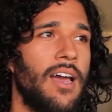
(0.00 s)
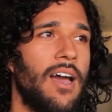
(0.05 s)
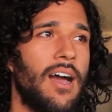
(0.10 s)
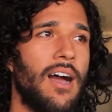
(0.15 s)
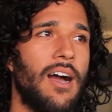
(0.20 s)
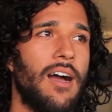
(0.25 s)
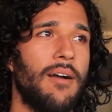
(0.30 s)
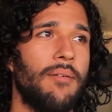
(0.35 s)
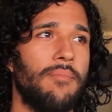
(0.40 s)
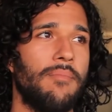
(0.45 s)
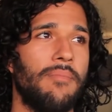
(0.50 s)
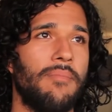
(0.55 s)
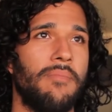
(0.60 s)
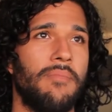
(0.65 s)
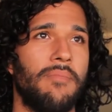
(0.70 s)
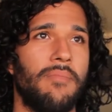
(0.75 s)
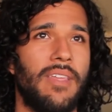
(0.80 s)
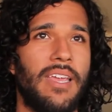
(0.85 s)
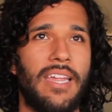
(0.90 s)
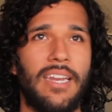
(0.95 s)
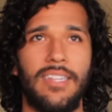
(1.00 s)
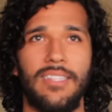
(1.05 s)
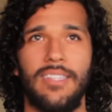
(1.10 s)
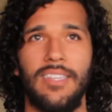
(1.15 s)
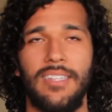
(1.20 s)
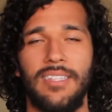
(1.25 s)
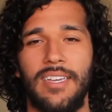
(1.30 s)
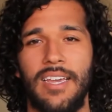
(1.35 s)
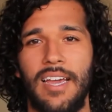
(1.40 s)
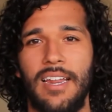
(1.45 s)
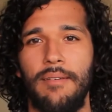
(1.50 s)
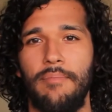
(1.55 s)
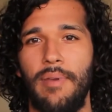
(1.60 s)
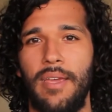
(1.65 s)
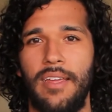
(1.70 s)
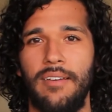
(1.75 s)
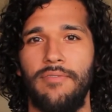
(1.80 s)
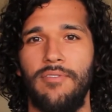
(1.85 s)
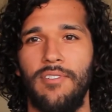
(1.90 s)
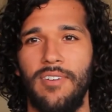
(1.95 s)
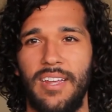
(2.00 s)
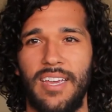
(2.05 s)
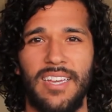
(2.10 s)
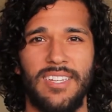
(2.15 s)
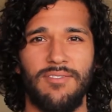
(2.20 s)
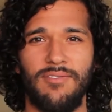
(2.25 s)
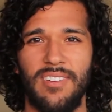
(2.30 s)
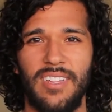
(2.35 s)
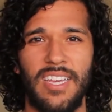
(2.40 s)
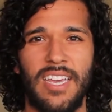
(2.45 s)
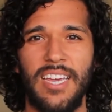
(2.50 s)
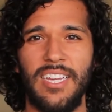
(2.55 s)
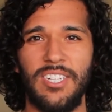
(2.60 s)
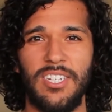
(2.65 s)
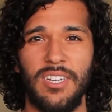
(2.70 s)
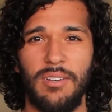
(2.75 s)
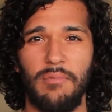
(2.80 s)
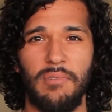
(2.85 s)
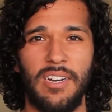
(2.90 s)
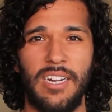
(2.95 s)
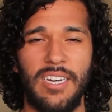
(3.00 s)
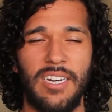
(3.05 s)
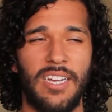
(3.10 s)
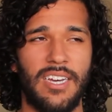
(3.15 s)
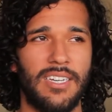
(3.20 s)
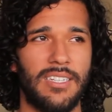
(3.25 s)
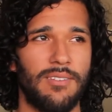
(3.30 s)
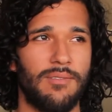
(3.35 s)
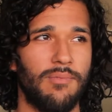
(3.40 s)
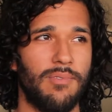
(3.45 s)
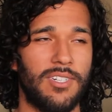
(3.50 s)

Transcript: Um, and it, it's kind of painful and it gets really itchy when it does,